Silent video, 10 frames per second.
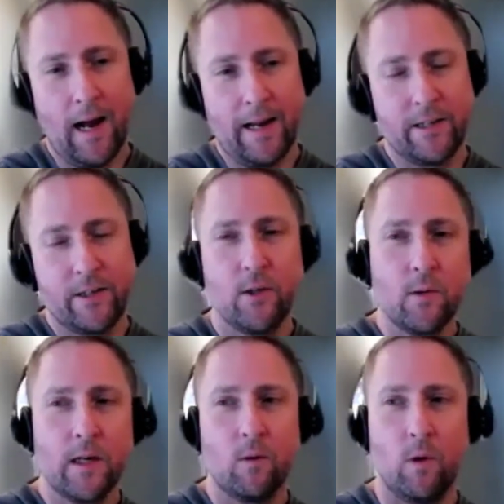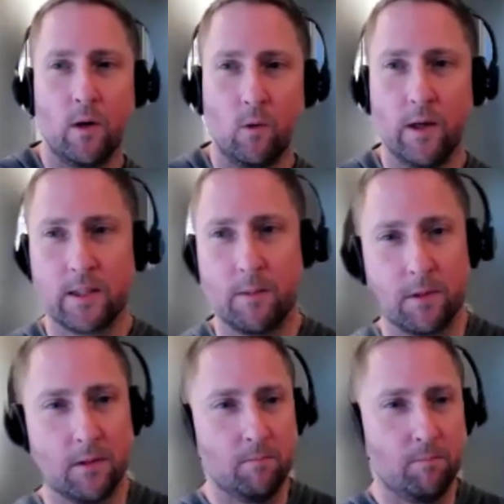I do kind of want to run
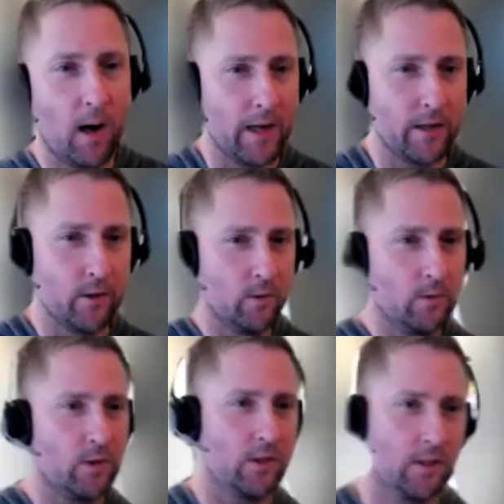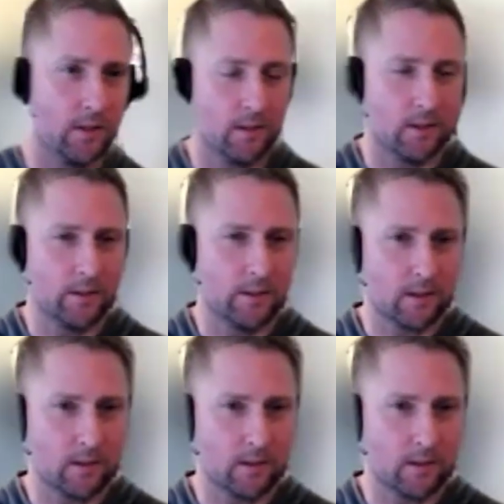something by you, just to